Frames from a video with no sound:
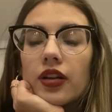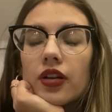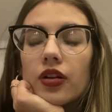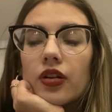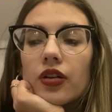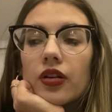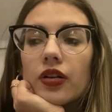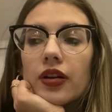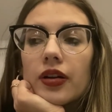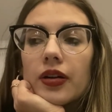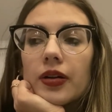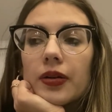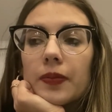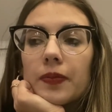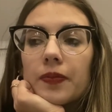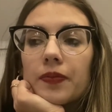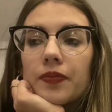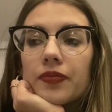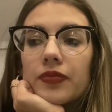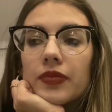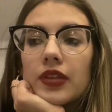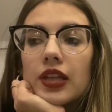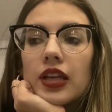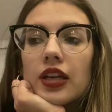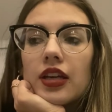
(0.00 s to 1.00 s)
Her
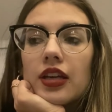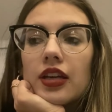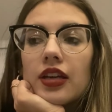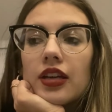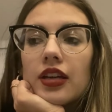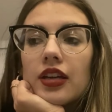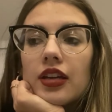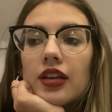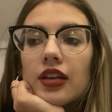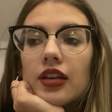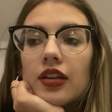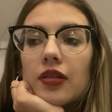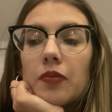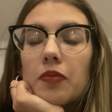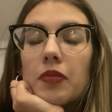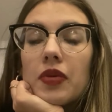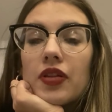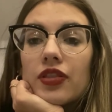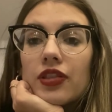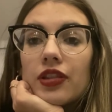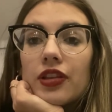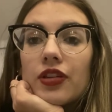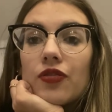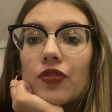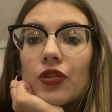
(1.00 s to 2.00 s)
um,
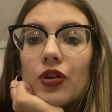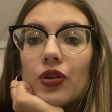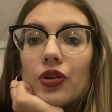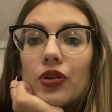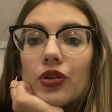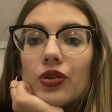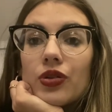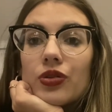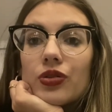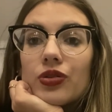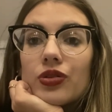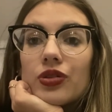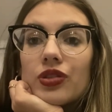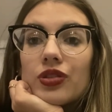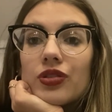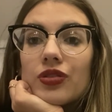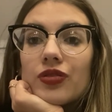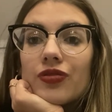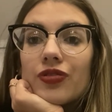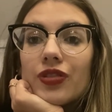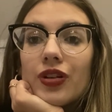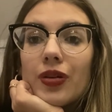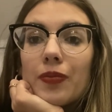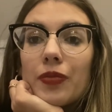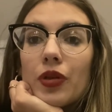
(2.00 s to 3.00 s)
monthly photos
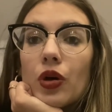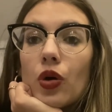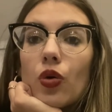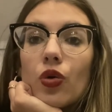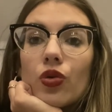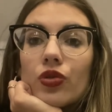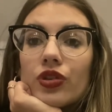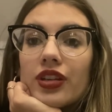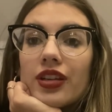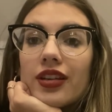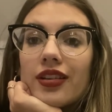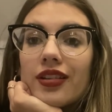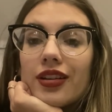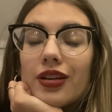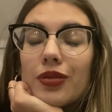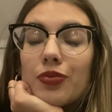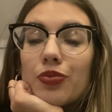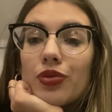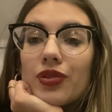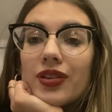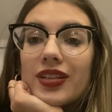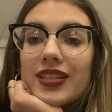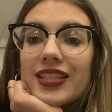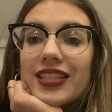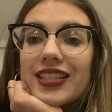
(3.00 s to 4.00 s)
from the whole year
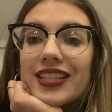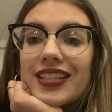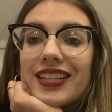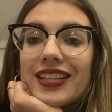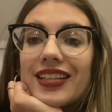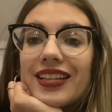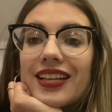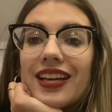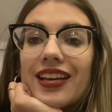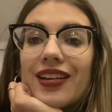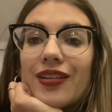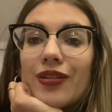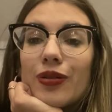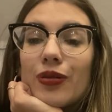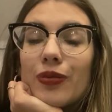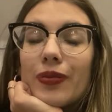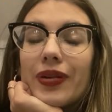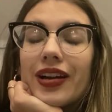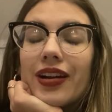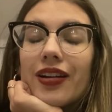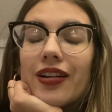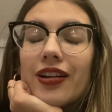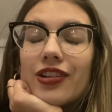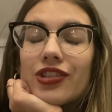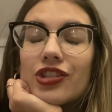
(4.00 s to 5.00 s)
printed. And oh
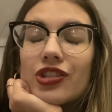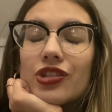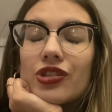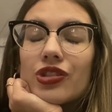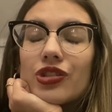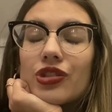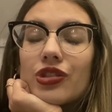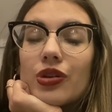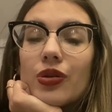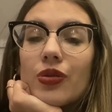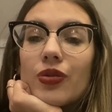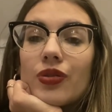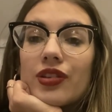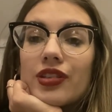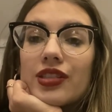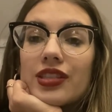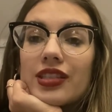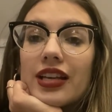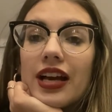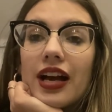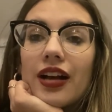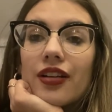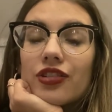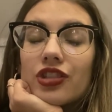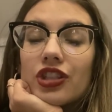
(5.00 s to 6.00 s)
my gosh, it's so
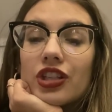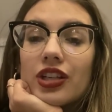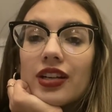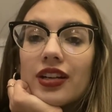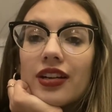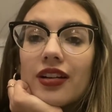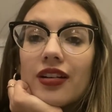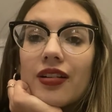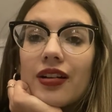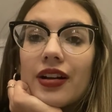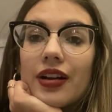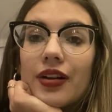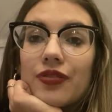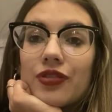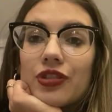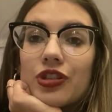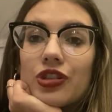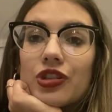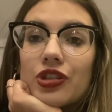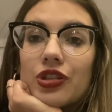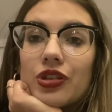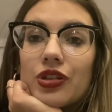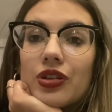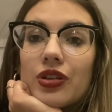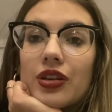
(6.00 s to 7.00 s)
nostalgic. I'll have to
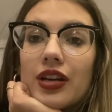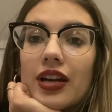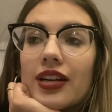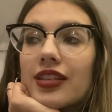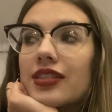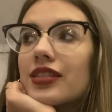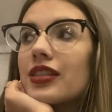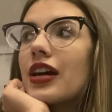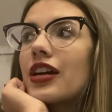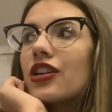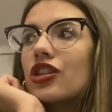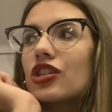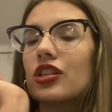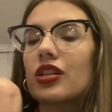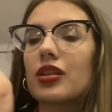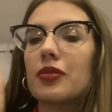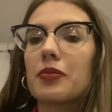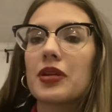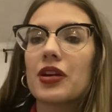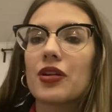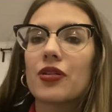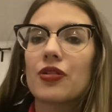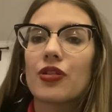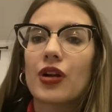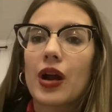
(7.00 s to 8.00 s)
show you guys. Actually, let
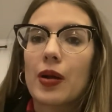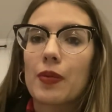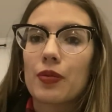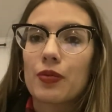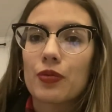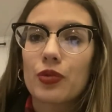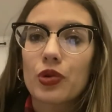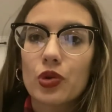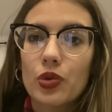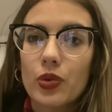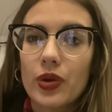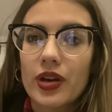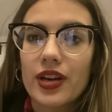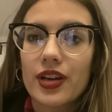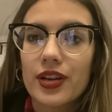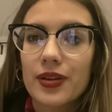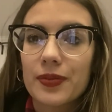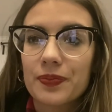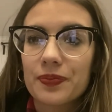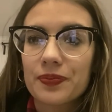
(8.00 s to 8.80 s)
me go grab them real quick.